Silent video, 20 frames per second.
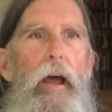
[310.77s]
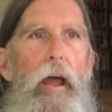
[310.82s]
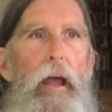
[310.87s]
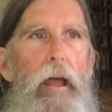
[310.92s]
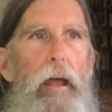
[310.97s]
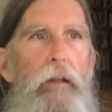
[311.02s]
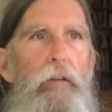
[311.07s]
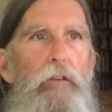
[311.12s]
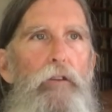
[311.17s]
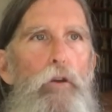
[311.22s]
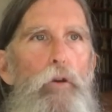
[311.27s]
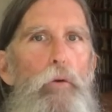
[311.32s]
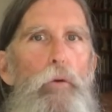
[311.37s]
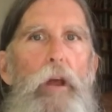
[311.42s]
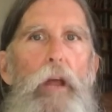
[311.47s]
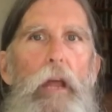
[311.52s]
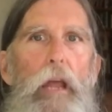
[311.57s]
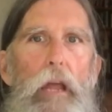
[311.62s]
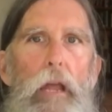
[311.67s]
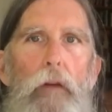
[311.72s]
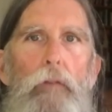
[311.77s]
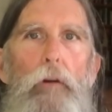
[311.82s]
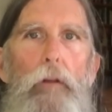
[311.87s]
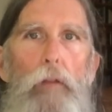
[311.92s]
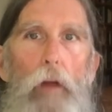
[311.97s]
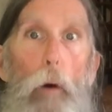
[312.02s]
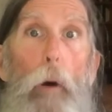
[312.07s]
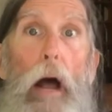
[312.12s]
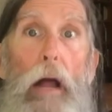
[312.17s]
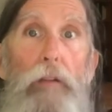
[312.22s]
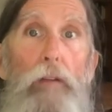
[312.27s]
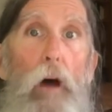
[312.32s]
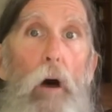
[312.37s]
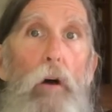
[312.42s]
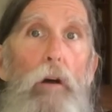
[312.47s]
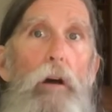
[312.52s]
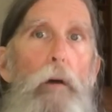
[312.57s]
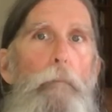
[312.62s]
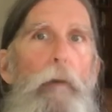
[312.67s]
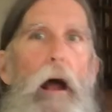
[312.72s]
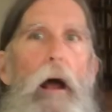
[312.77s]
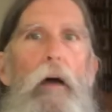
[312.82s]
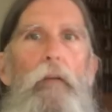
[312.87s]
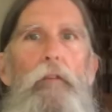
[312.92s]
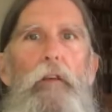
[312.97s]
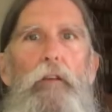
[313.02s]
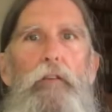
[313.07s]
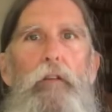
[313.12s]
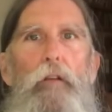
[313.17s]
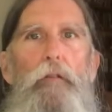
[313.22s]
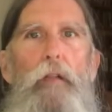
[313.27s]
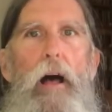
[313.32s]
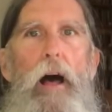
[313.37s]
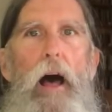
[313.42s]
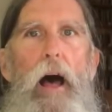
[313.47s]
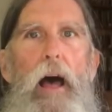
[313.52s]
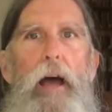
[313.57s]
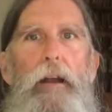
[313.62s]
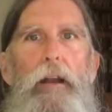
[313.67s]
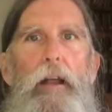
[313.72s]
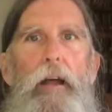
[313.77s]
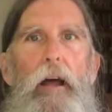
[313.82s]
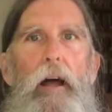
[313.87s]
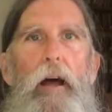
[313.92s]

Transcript: And to, even though I talk about this a lot,